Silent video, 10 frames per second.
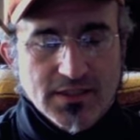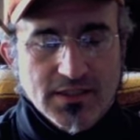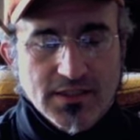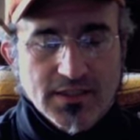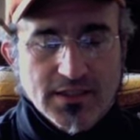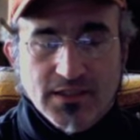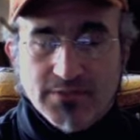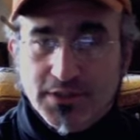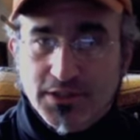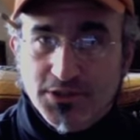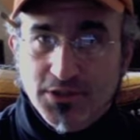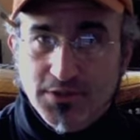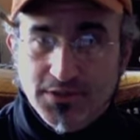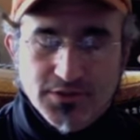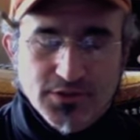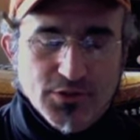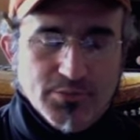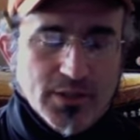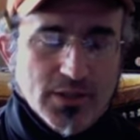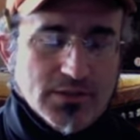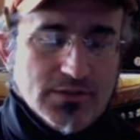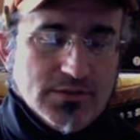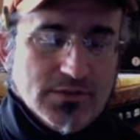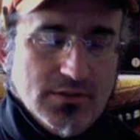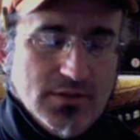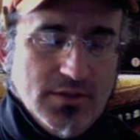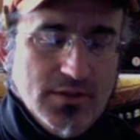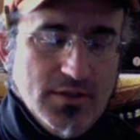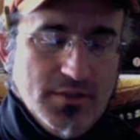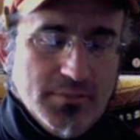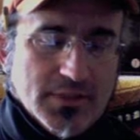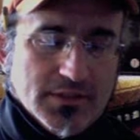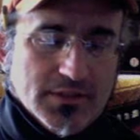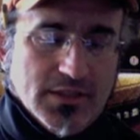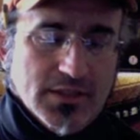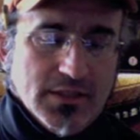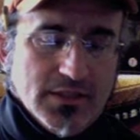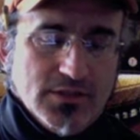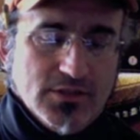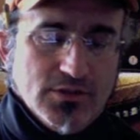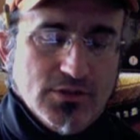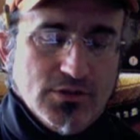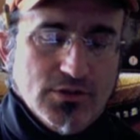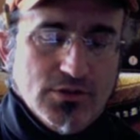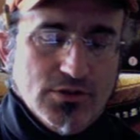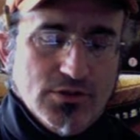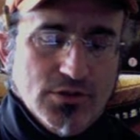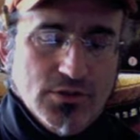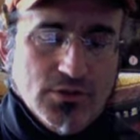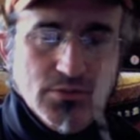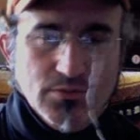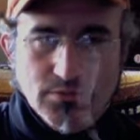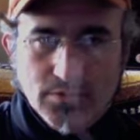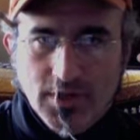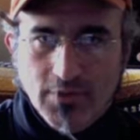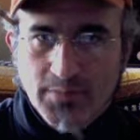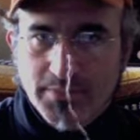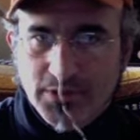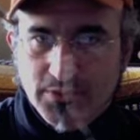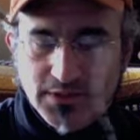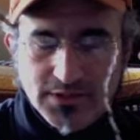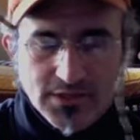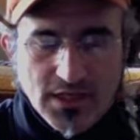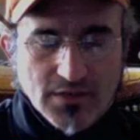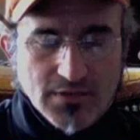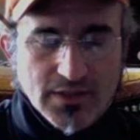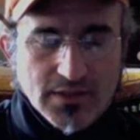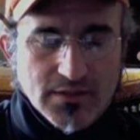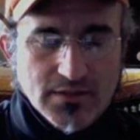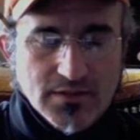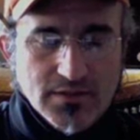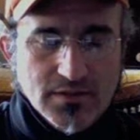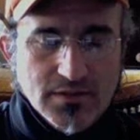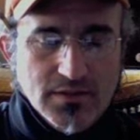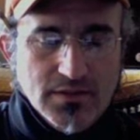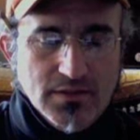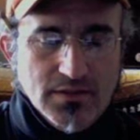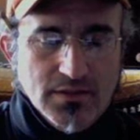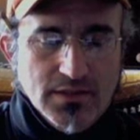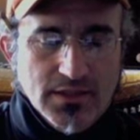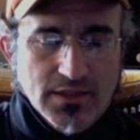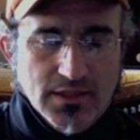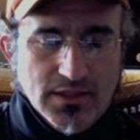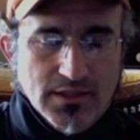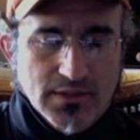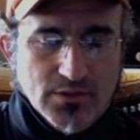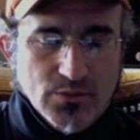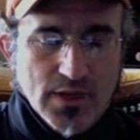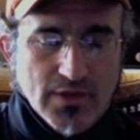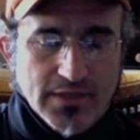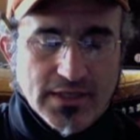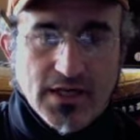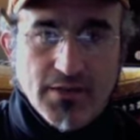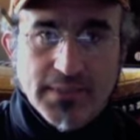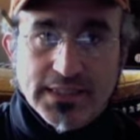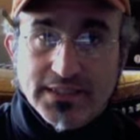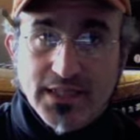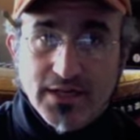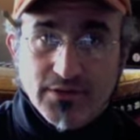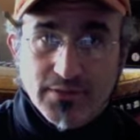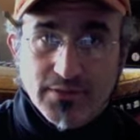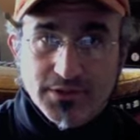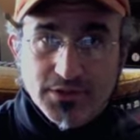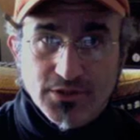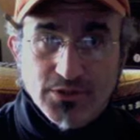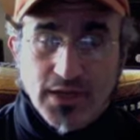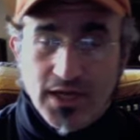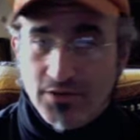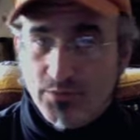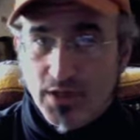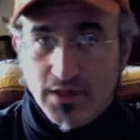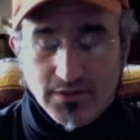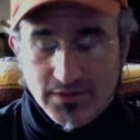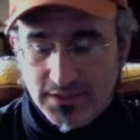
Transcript: And I'm going to show this in 2 parts because I won't be doing the soldering and the wiring. I'll make a diagram to show you how to wire it.